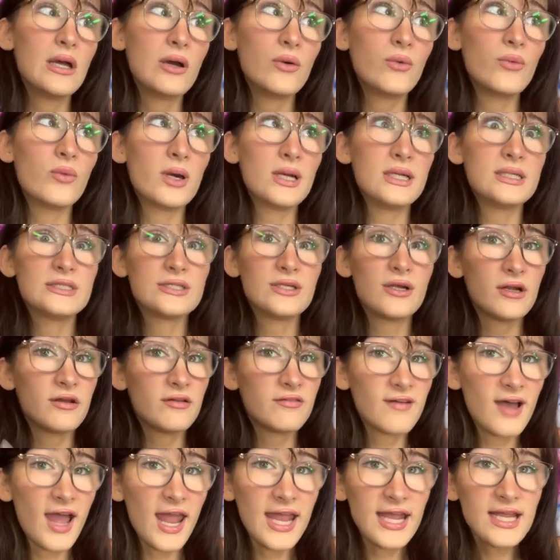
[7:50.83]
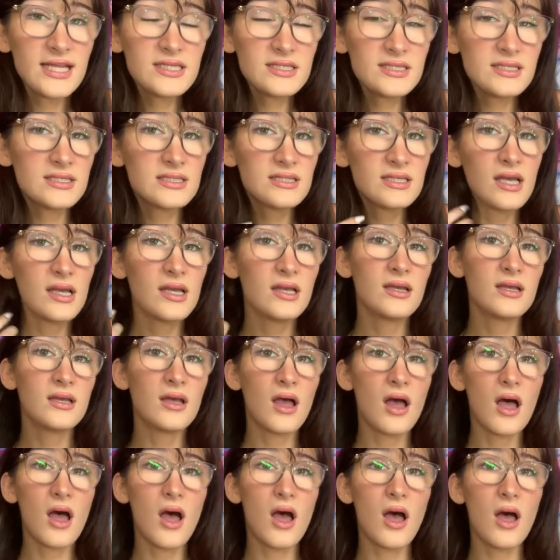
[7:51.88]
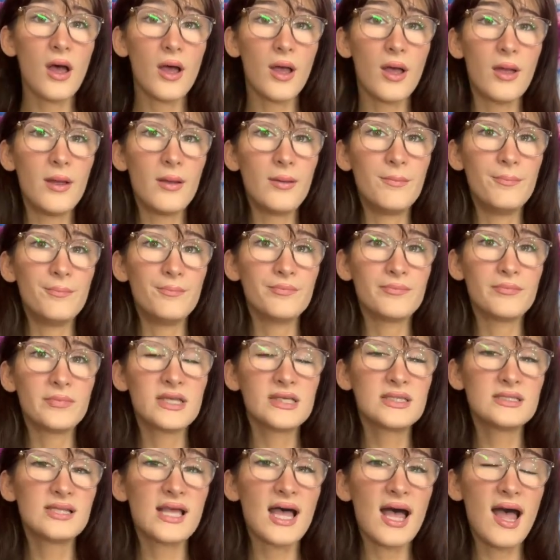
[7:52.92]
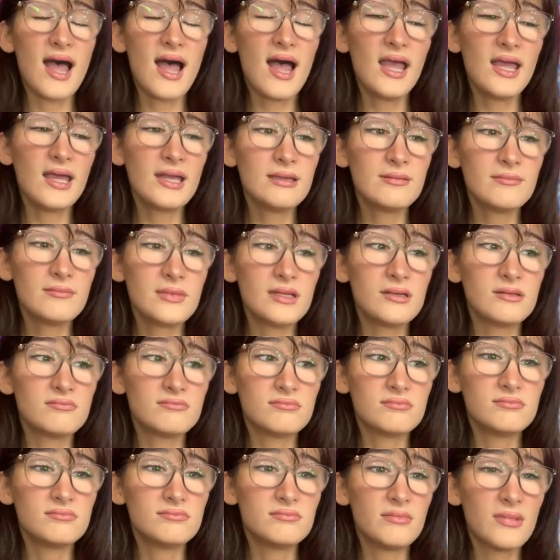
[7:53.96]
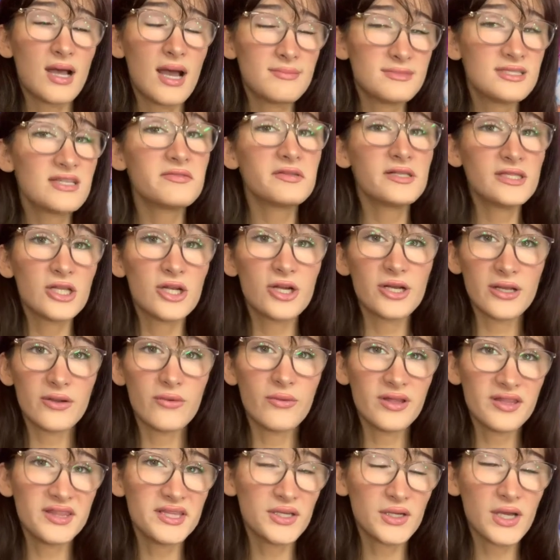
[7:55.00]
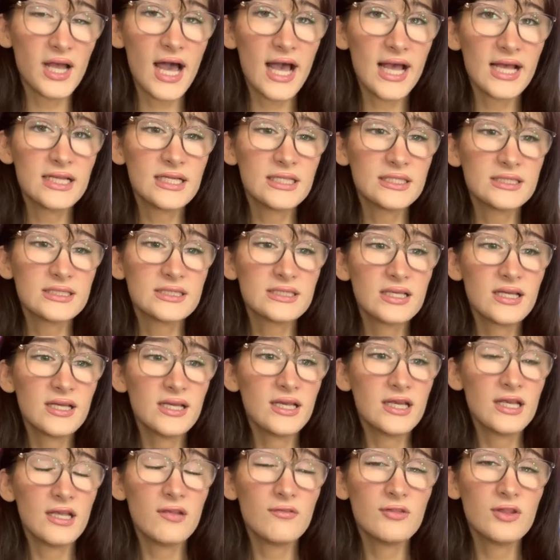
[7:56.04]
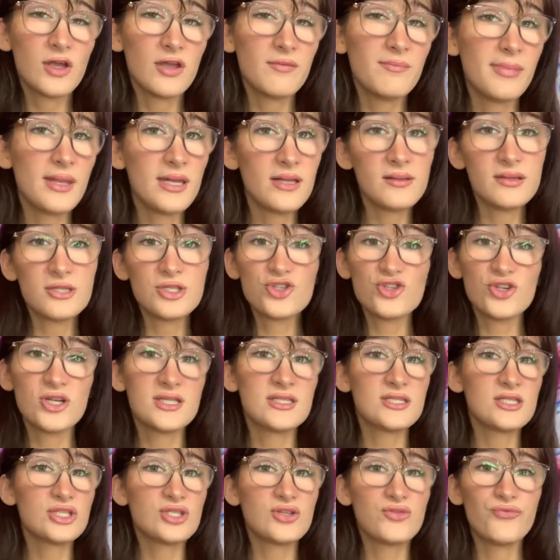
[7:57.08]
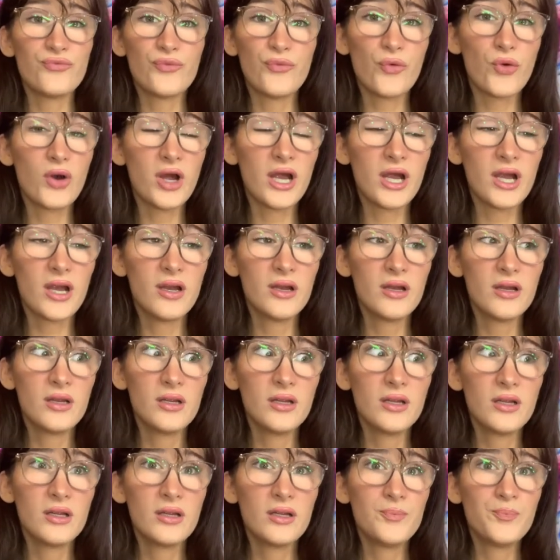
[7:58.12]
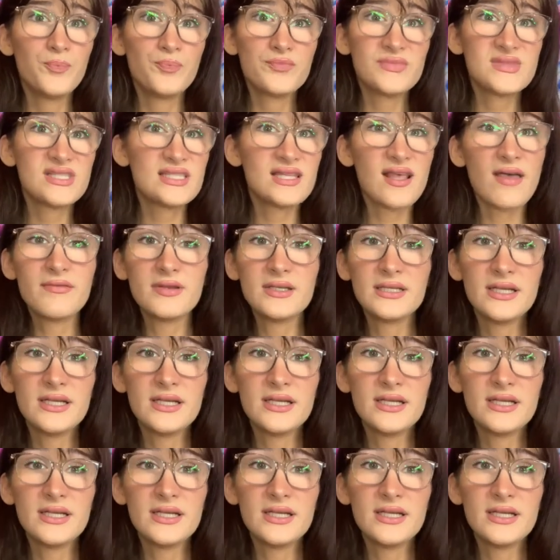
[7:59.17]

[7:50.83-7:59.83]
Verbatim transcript: what is your advice, because um, I'm, I'm definitely learning with you guys. Even though I've been in this transition for seven